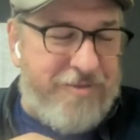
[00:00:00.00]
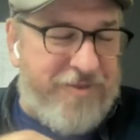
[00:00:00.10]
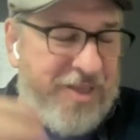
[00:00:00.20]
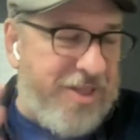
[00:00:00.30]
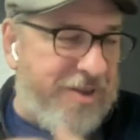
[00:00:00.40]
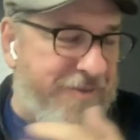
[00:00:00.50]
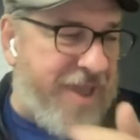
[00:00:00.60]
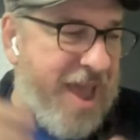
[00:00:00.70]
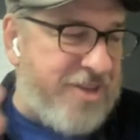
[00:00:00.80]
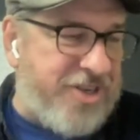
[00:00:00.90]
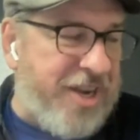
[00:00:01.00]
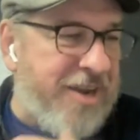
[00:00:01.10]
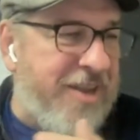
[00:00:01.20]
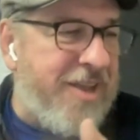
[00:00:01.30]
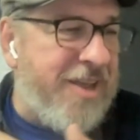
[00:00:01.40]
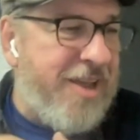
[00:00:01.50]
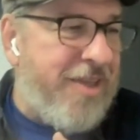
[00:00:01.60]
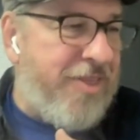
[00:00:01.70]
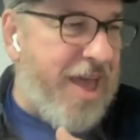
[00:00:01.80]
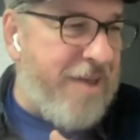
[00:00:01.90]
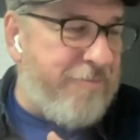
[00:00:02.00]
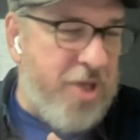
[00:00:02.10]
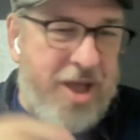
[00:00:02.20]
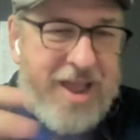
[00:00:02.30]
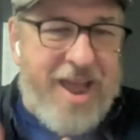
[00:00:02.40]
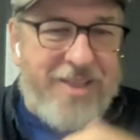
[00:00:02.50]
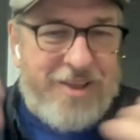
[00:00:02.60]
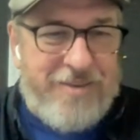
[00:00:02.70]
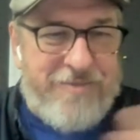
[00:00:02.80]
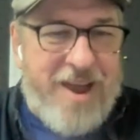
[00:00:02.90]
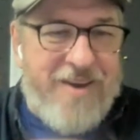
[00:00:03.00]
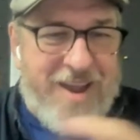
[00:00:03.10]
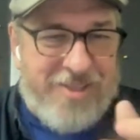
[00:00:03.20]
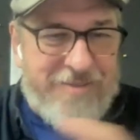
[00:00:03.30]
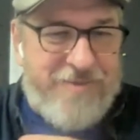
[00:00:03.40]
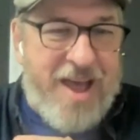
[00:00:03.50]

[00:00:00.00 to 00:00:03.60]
feeling of catching that Block Island, Fire Island